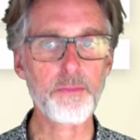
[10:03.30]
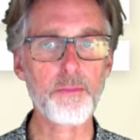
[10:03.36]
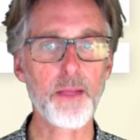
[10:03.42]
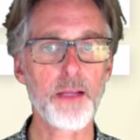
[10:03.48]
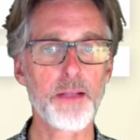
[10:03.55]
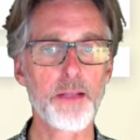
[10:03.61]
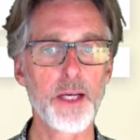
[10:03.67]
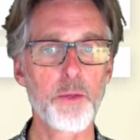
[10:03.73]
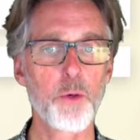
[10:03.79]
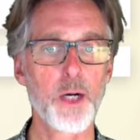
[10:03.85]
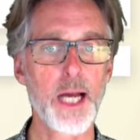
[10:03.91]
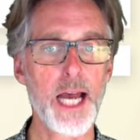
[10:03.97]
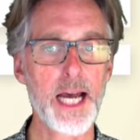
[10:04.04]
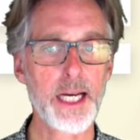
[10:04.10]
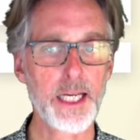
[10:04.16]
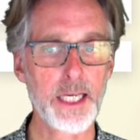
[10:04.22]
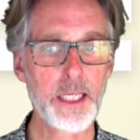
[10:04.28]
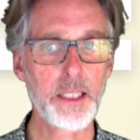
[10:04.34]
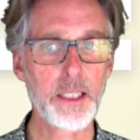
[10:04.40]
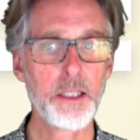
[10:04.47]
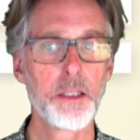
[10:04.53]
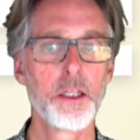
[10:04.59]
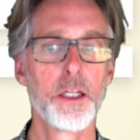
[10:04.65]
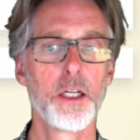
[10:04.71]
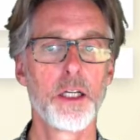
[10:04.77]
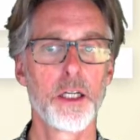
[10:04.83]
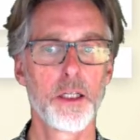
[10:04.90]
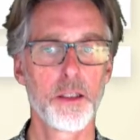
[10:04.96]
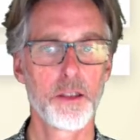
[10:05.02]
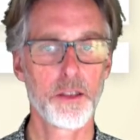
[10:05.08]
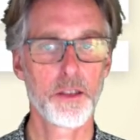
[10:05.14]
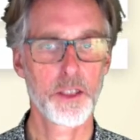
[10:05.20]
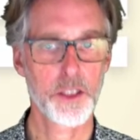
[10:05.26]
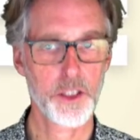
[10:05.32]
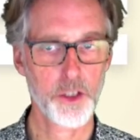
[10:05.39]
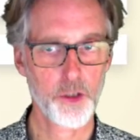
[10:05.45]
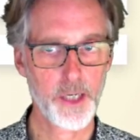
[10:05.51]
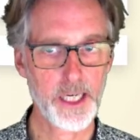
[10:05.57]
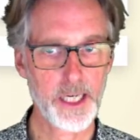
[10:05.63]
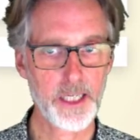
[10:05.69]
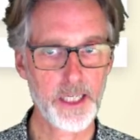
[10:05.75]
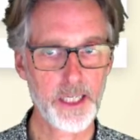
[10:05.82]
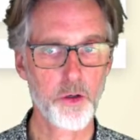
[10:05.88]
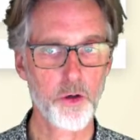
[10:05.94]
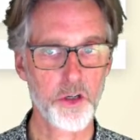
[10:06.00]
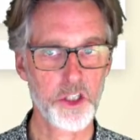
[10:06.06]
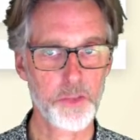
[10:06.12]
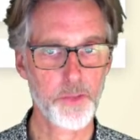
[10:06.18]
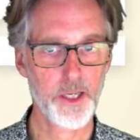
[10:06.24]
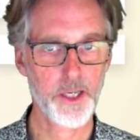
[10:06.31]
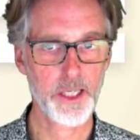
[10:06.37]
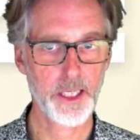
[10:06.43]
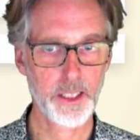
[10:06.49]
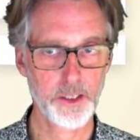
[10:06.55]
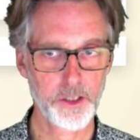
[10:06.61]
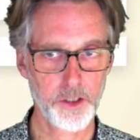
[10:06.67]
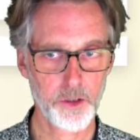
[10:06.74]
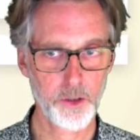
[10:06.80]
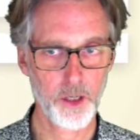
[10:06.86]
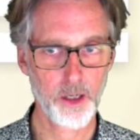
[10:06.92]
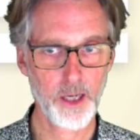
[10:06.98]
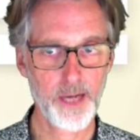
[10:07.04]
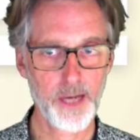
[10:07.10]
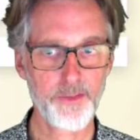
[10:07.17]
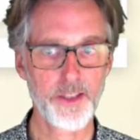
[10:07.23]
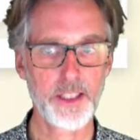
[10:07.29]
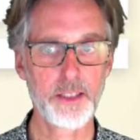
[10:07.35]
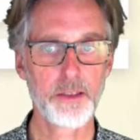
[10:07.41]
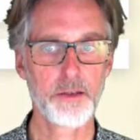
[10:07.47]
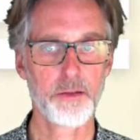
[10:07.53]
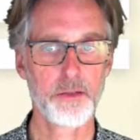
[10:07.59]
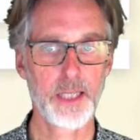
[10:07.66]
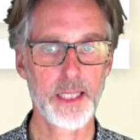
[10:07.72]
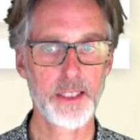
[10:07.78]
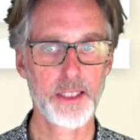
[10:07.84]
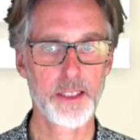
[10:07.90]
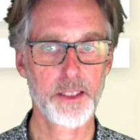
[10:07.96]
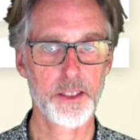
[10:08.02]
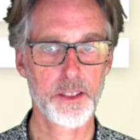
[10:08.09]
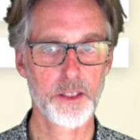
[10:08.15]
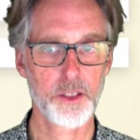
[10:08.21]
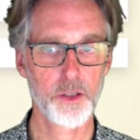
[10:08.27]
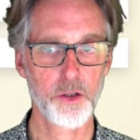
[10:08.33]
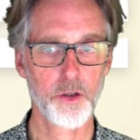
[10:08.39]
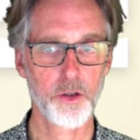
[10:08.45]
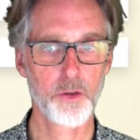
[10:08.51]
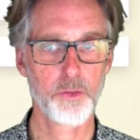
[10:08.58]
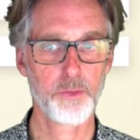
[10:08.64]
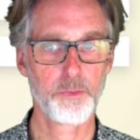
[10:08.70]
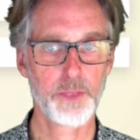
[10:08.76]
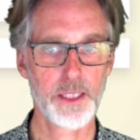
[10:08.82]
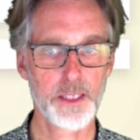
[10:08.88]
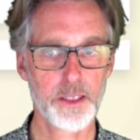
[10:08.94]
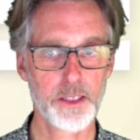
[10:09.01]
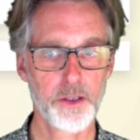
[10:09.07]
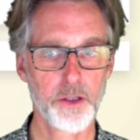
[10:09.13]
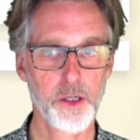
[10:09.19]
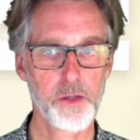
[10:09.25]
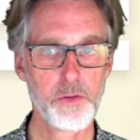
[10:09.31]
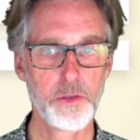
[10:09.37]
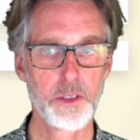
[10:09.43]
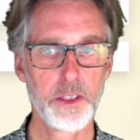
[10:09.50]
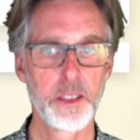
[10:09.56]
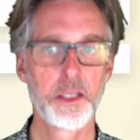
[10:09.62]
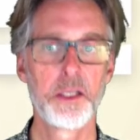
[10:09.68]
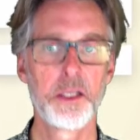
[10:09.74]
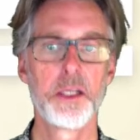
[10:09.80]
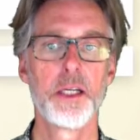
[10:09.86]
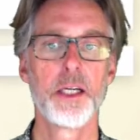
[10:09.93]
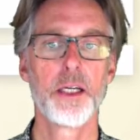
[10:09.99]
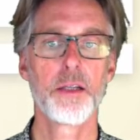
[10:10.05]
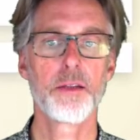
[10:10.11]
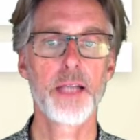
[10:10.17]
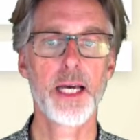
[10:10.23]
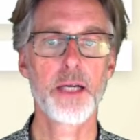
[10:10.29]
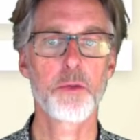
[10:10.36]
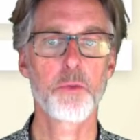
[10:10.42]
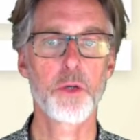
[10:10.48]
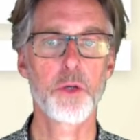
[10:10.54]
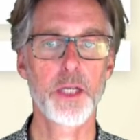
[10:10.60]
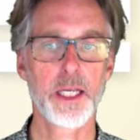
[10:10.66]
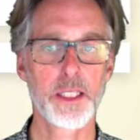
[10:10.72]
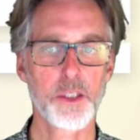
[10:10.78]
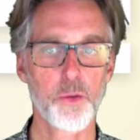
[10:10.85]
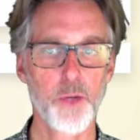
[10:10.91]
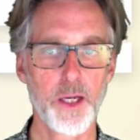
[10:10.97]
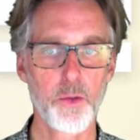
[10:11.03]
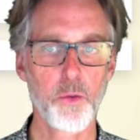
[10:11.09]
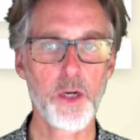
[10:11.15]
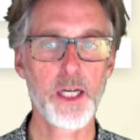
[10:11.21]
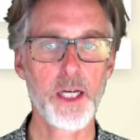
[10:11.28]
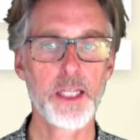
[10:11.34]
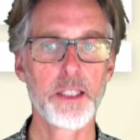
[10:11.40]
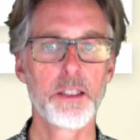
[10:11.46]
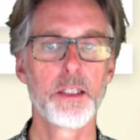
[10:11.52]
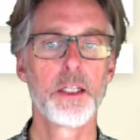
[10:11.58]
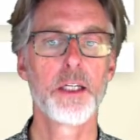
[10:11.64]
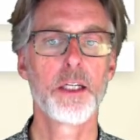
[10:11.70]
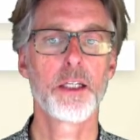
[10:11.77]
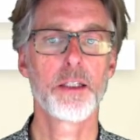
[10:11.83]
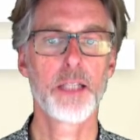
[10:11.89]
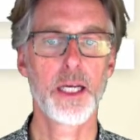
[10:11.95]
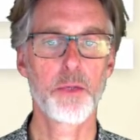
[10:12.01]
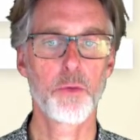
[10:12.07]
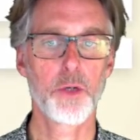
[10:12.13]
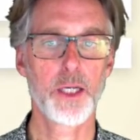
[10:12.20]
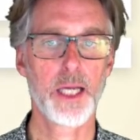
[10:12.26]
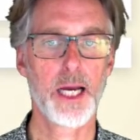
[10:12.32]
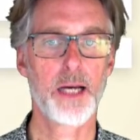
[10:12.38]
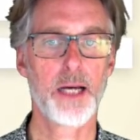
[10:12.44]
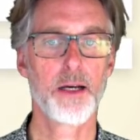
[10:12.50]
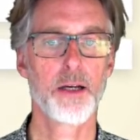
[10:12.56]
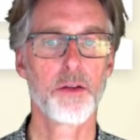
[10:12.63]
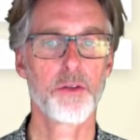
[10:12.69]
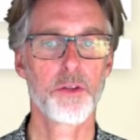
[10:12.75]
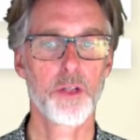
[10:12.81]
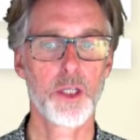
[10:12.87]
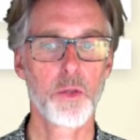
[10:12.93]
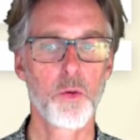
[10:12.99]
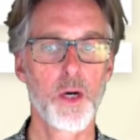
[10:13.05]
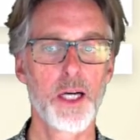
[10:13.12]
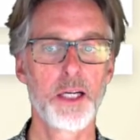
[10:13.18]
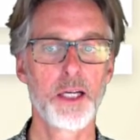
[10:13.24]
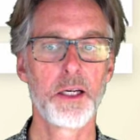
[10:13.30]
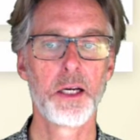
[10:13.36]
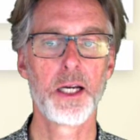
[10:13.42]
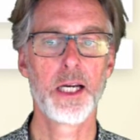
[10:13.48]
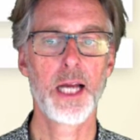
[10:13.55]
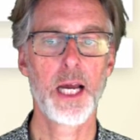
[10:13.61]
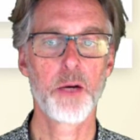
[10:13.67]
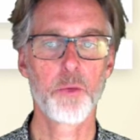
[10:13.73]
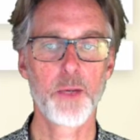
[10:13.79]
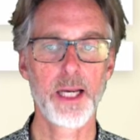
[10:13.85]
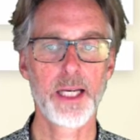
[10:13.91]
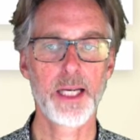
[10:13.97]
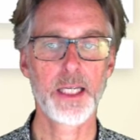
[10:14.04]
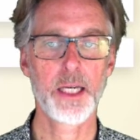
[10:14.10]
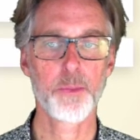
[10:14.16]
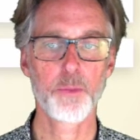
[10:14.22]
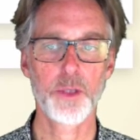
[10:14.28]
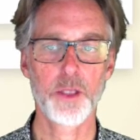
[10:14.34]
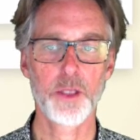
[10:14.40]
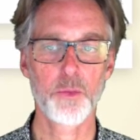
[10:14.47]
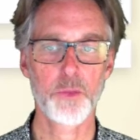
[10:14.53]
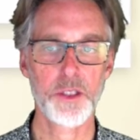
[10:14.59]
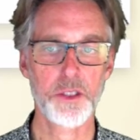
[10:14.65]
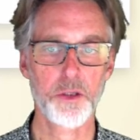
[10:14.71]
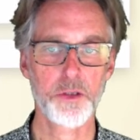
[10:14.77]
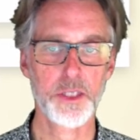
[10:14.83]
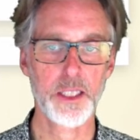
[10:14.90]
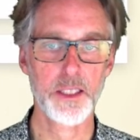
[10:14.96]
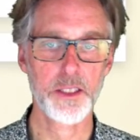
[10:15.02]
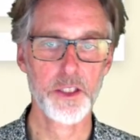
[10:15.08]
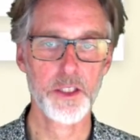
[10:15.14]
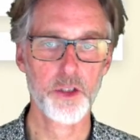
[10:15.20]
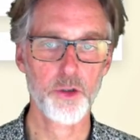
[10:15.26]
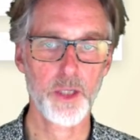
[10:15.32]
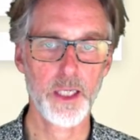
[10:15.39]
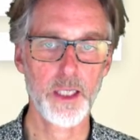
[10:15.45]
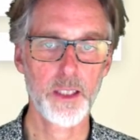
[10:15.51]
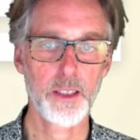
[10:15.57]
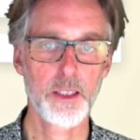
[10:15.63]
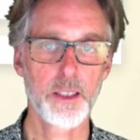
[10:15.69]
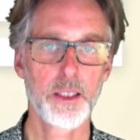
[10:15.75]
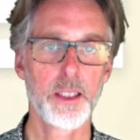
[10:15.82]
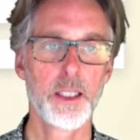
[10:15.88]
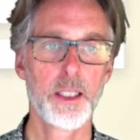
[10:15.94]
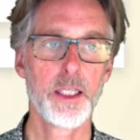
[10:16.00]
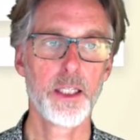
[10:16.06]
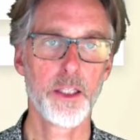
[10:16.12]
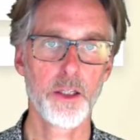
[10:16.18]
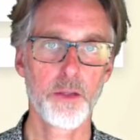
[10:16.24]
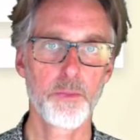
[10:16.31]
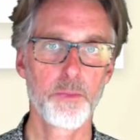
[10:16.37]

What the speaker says: Then we'll add in the string corresponding to 11. That's 0B0. Then we'll get 21. Then we'll get 31. And we end up with the resulting string here.